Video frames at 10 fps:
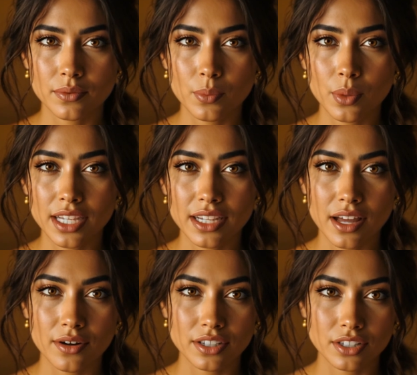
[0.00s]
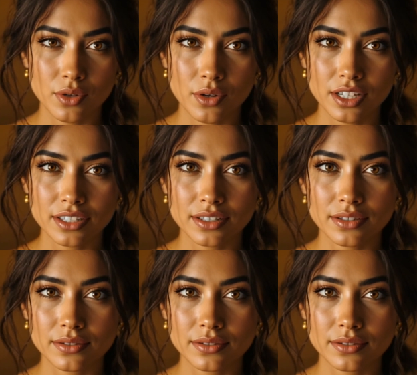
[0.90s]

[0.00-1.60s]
We inherit stories,